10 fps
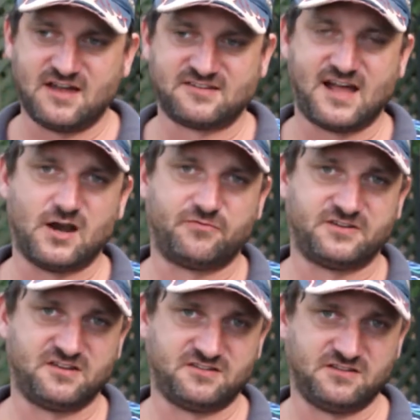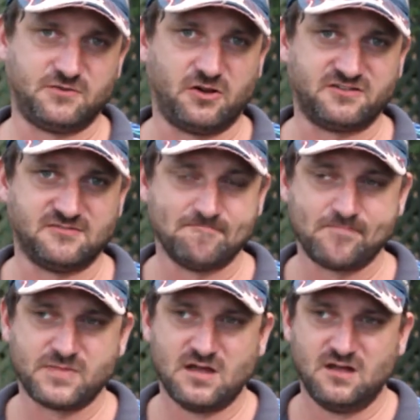has a cutoff at 60 volts.
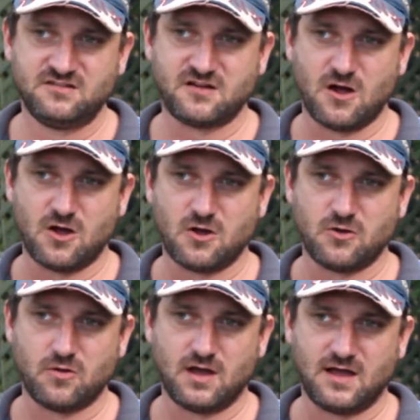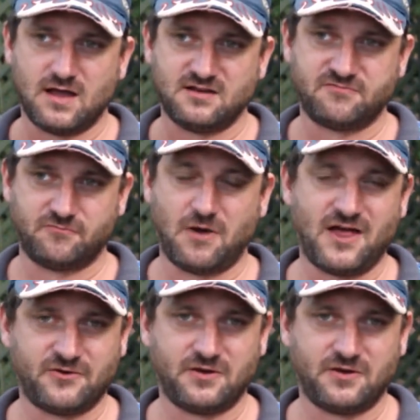So uh, it's rather